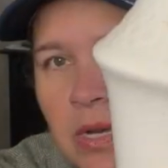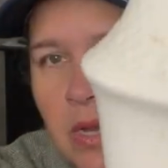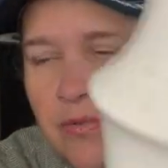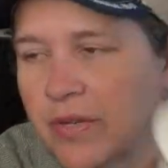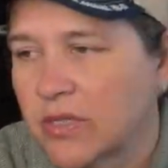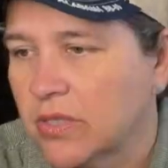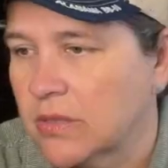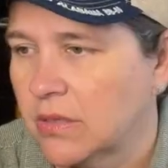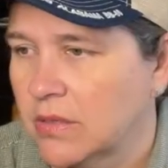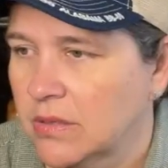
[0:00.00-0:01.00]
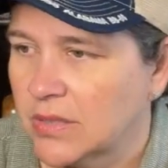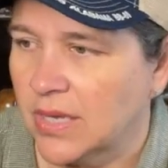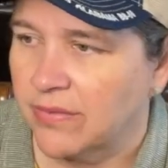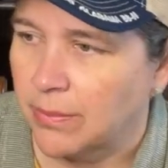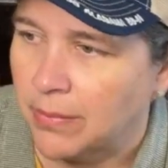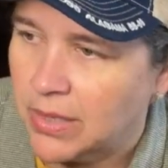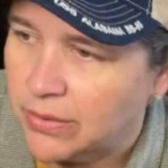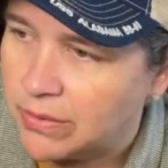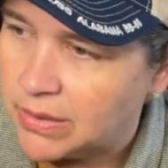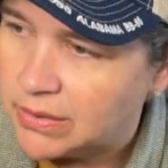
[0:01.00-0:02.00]
lot of function. It's kind of our motto
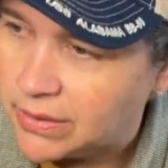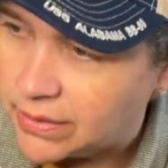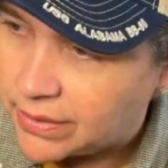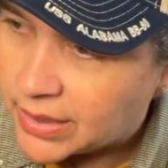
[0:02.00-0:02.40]
around here.